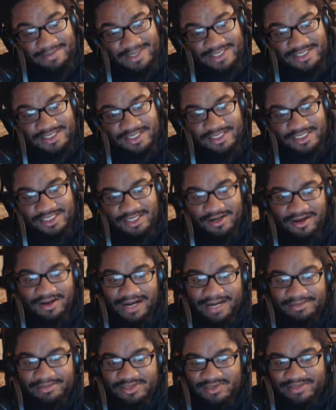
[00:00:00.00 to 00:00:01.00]
Good, y'all.
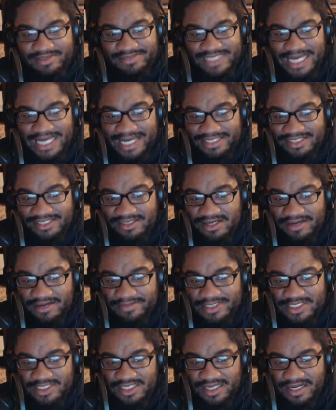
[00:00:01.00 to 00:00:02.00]
I'm Sharif Jackson
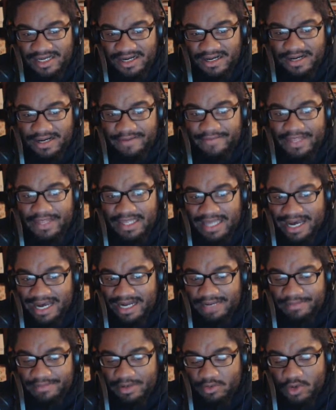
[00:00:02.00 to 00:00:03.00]
coming to y'all
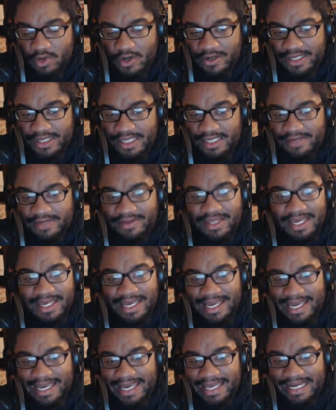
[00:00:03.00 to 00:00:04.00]
out of Milwaukee,
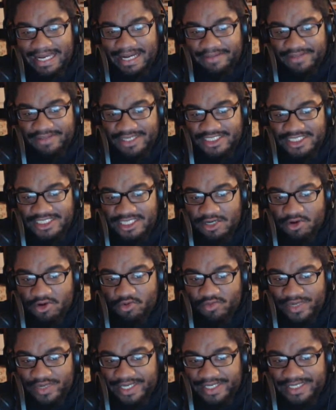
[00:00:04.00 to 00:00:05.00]
and on this show
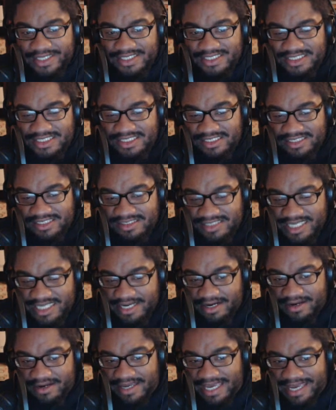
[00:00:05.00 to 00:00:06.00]
we take
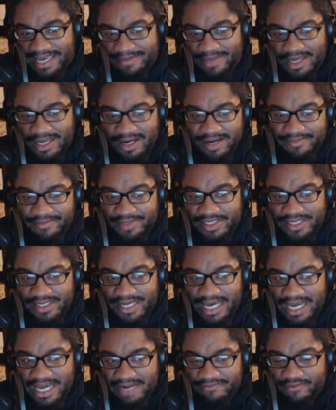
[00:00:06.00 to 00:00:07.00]
our game here and we look
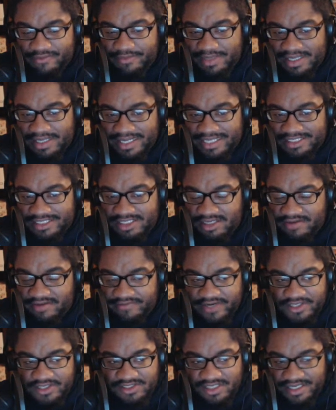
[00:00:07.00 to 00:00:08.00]
at it from the lens of
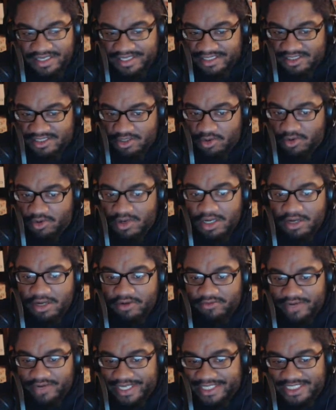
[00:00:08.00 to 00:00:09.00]
diversity. So,
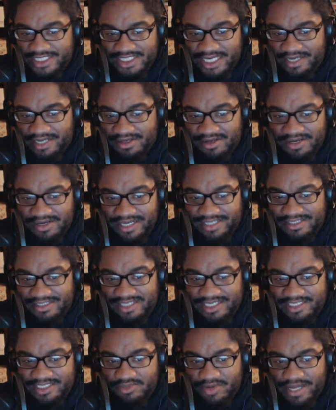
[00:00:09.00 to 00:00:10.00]
race, gender, and
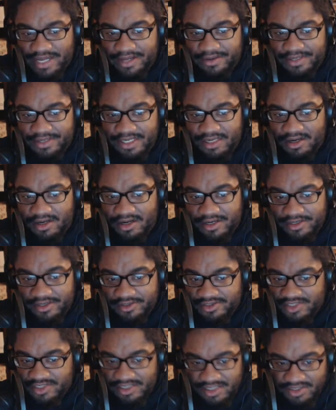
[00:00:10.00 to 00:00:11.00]
sexuality are
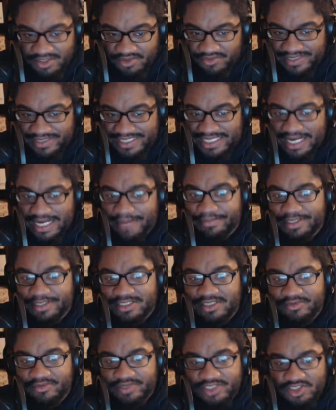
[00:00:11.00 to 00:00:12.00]
usually the three topics
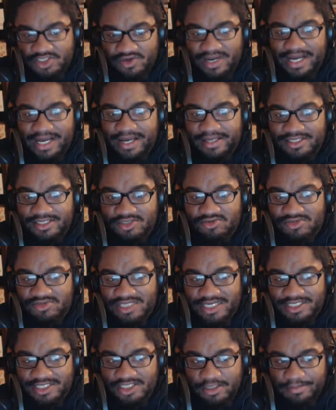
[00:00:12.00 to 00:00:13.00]
that we try to
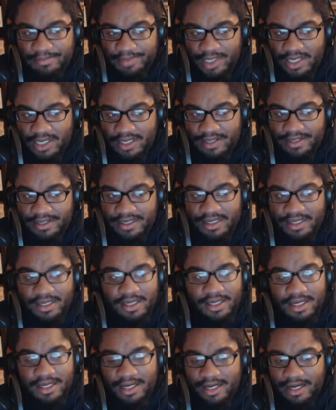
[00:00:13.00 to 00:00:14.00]
touch upon.
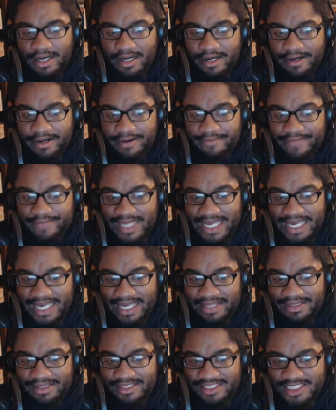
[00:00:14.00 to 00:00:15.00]

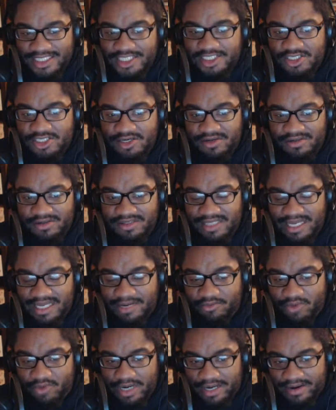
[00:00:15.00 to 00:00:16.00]
And the T-shirt that
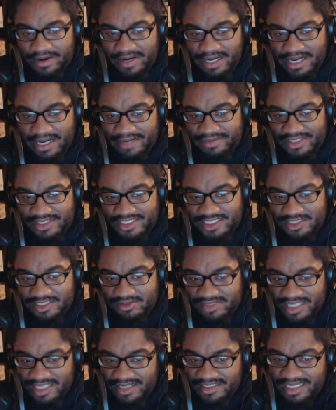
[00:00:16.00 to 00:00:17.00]
I'm wearing on this show,
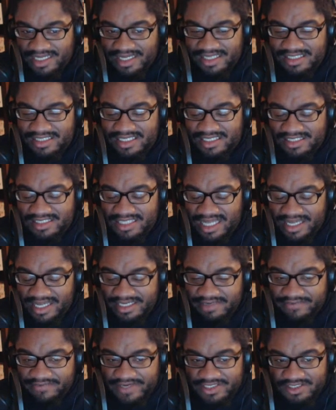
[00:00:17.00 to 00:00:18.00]
because I like
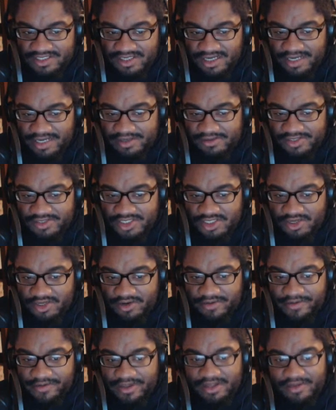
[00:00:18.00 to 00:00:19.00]
to feature a new
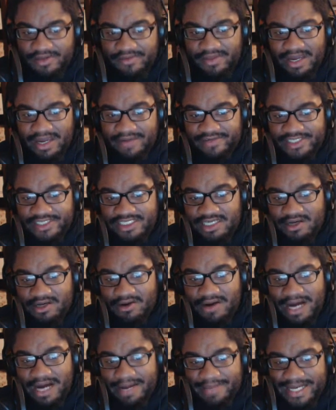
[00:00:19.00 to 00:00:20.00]
shirt every
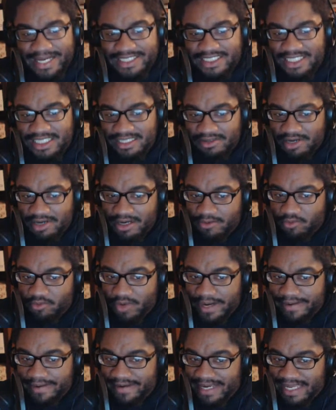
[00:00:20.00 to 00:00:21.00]
show, I'm actually
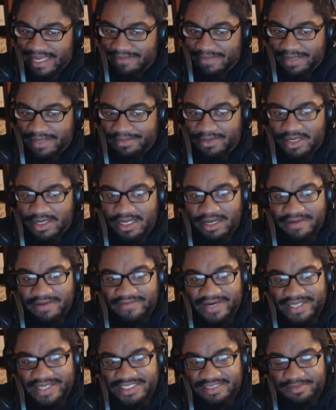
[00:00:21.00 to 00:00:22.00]
wearing in memory of
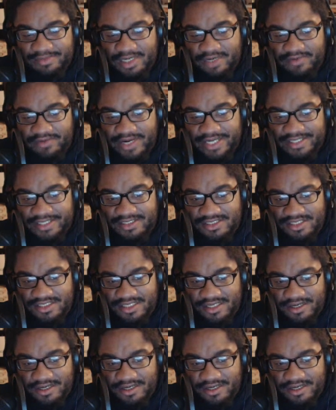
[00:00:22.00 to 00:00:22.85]
Tamir Rice, the